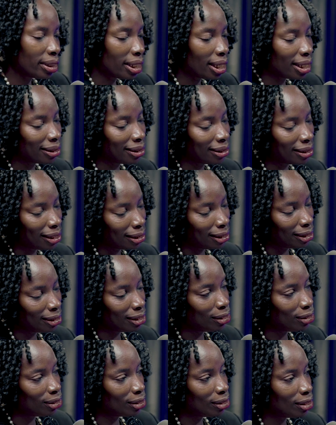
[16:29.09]
and
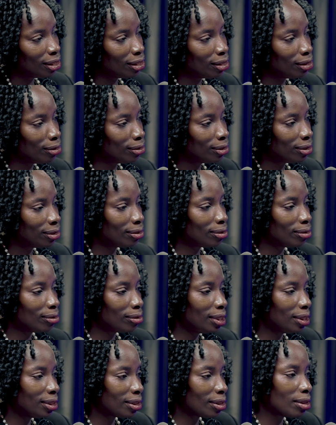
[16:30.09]
sanitation, they're used to
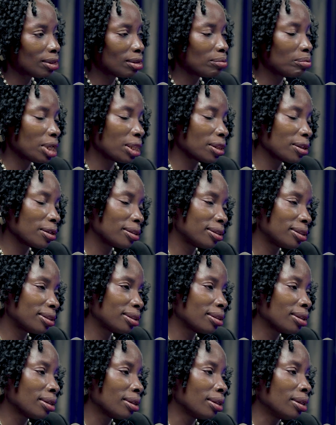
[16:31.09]
these other
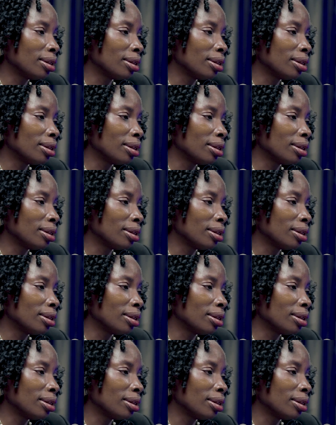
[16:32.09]
methods.